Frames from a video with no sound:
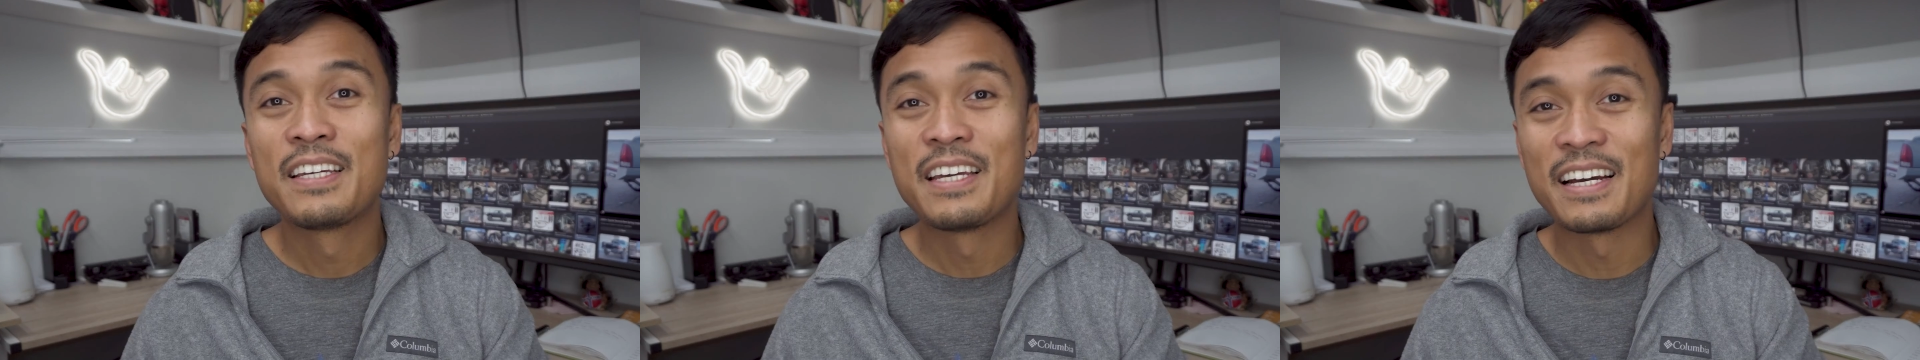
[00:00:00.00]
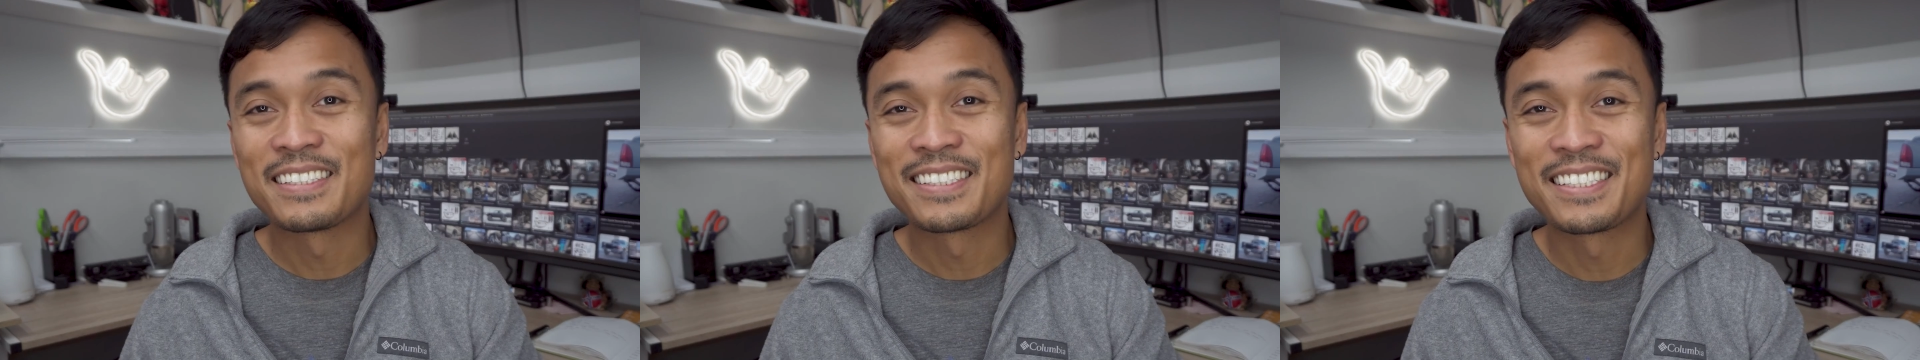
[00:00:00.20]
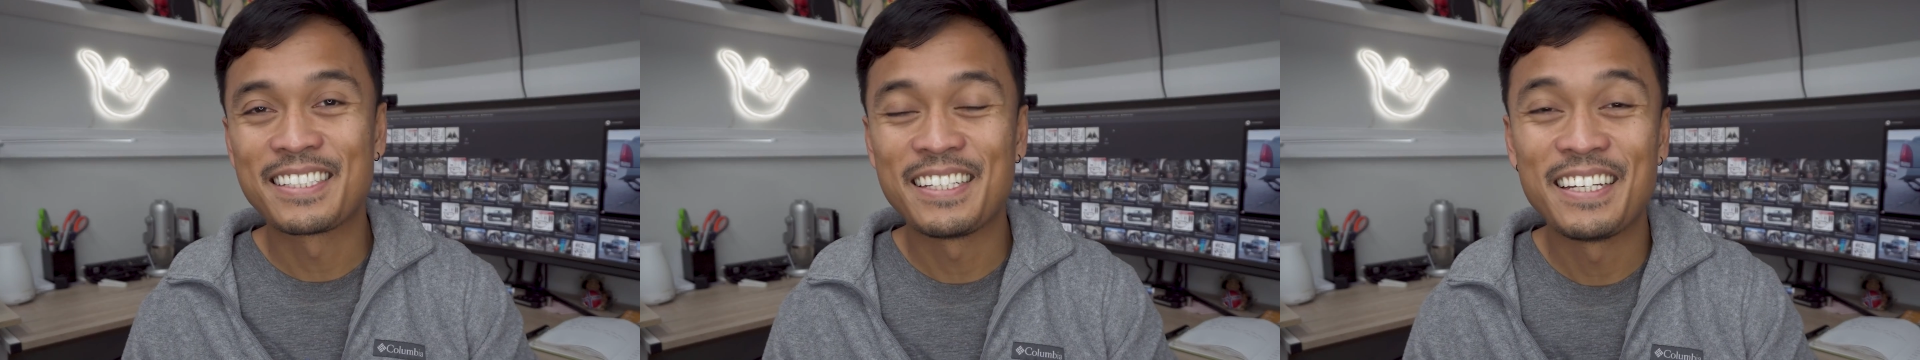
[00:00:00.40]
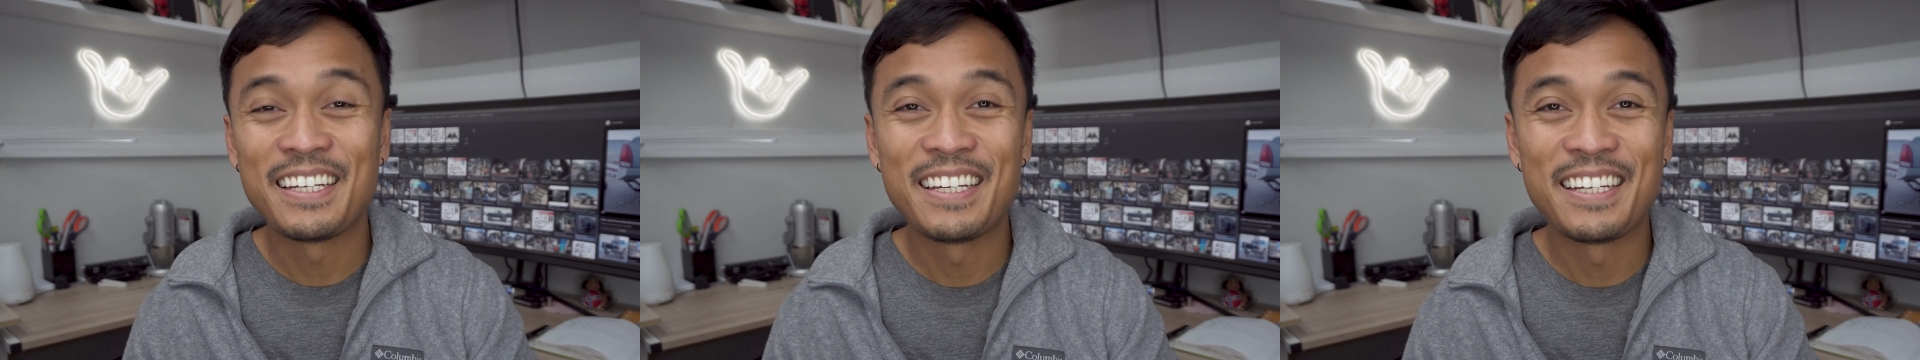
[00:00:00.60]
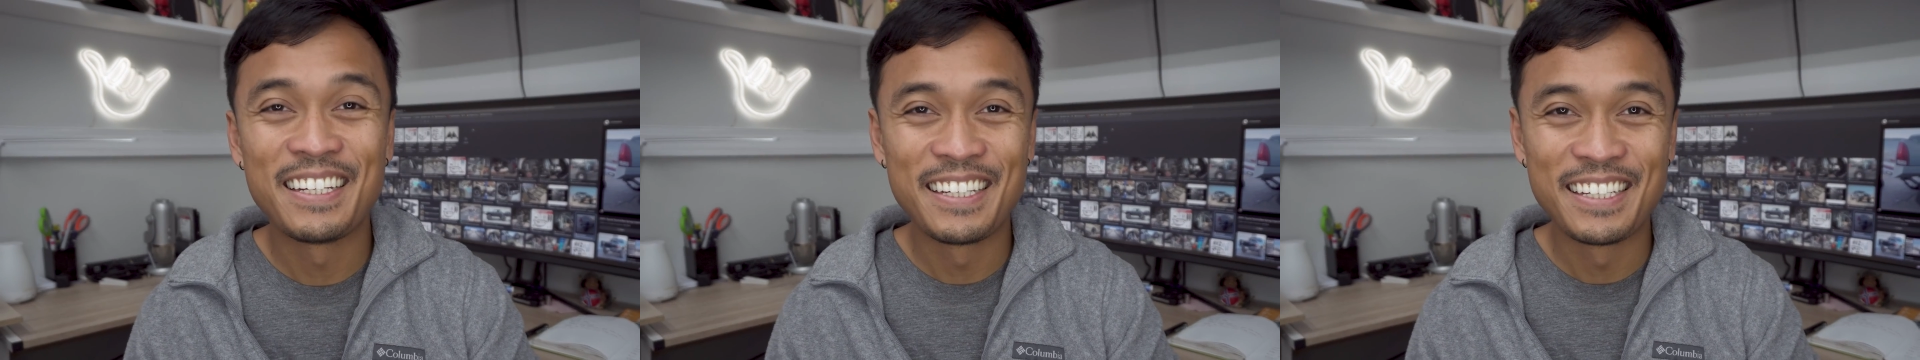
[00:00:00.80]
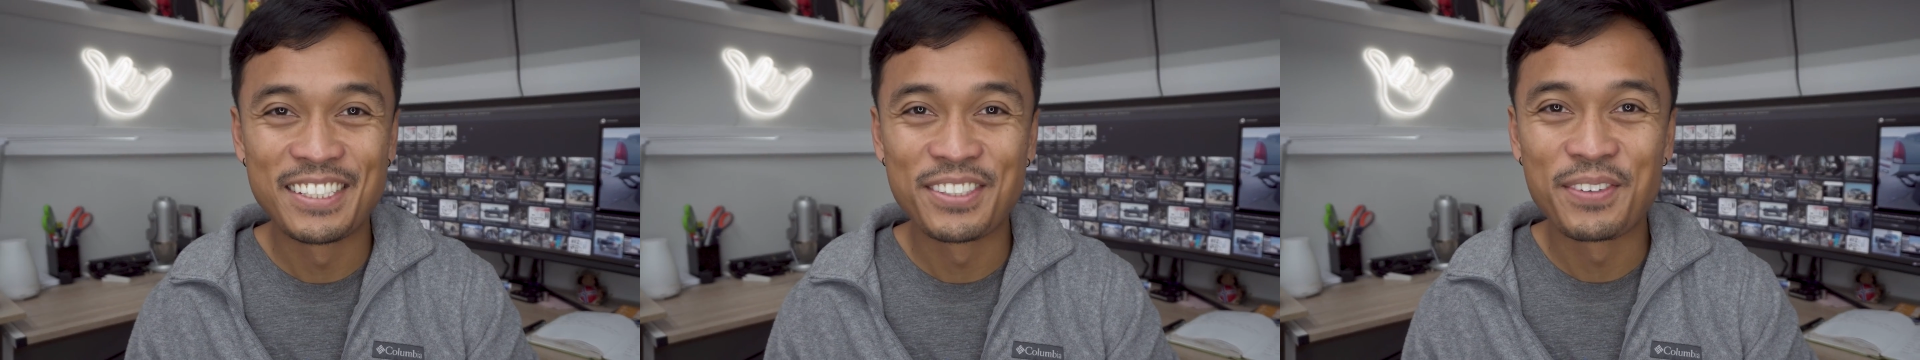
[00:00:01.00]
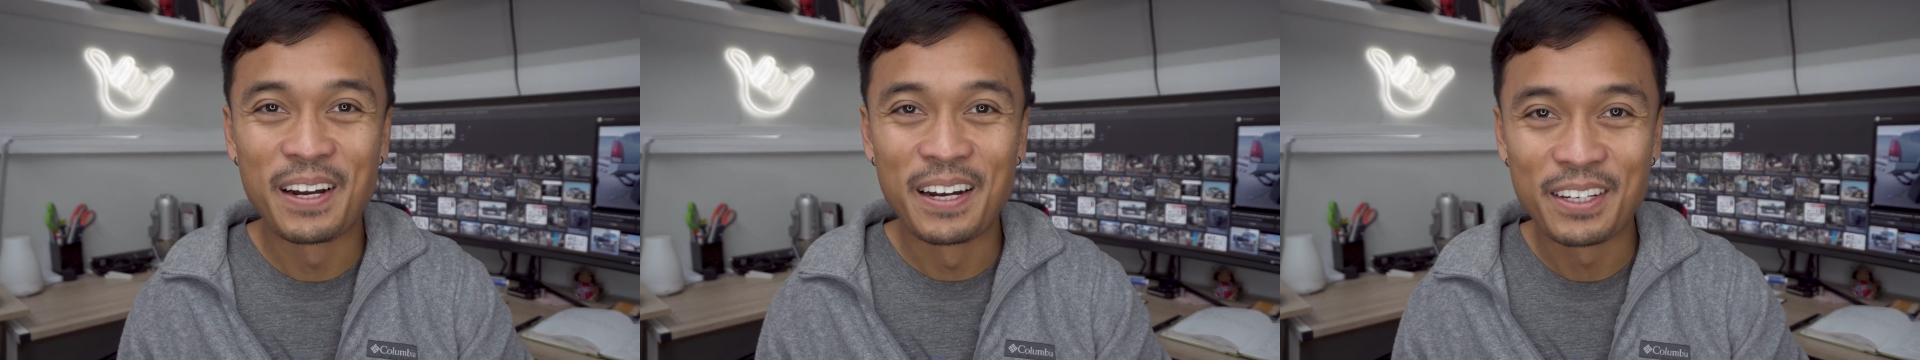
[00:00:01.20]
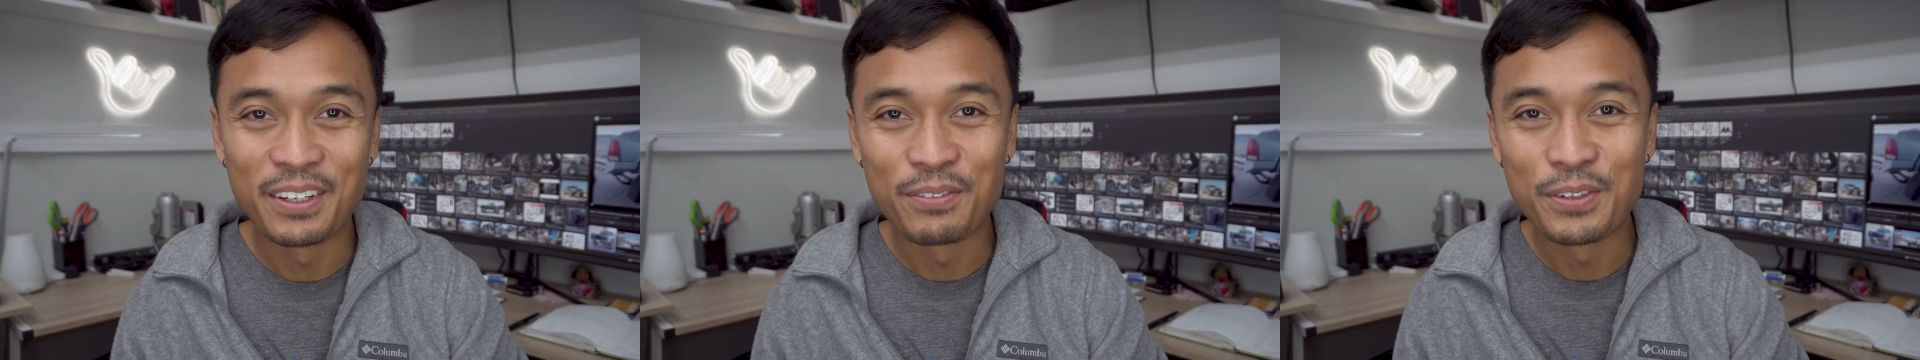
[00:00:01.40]
Yes, it is
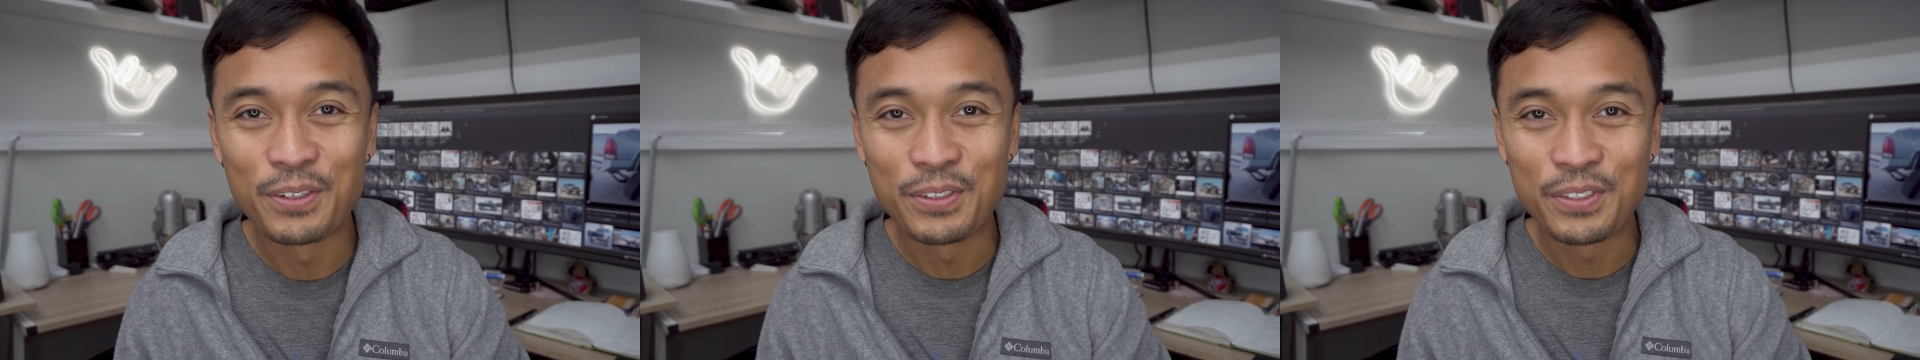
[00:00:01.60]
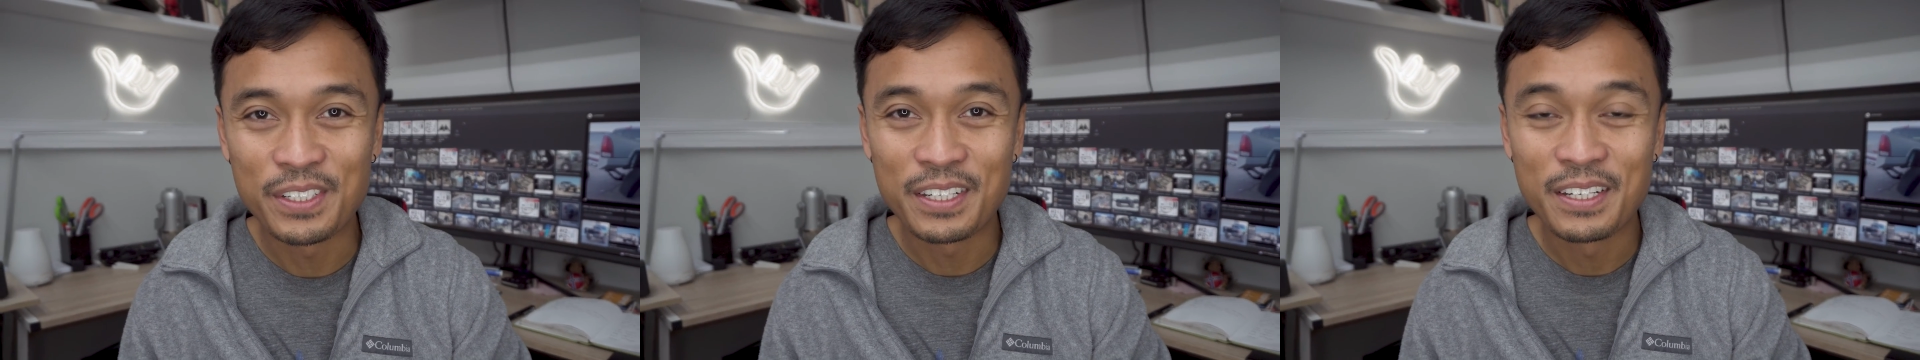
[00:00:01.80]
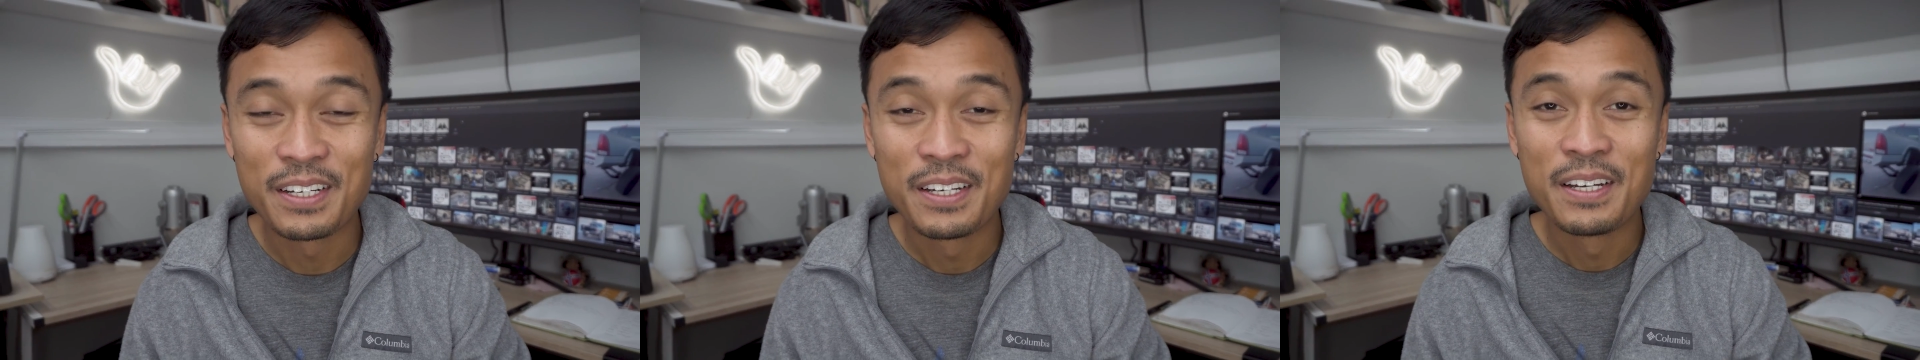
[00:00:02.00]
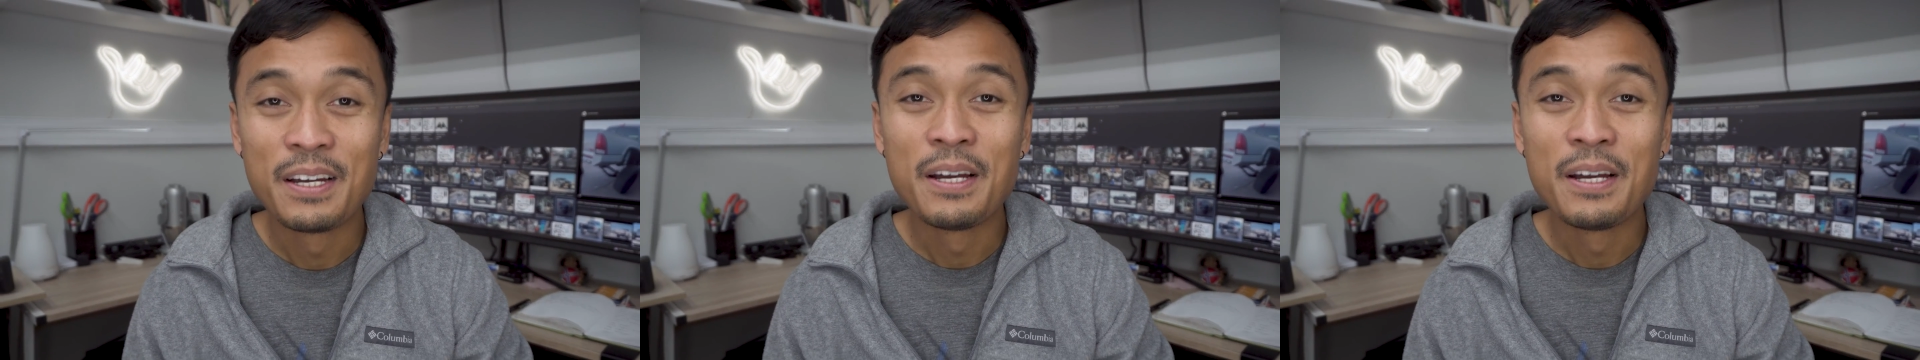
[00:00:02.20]
very confusing,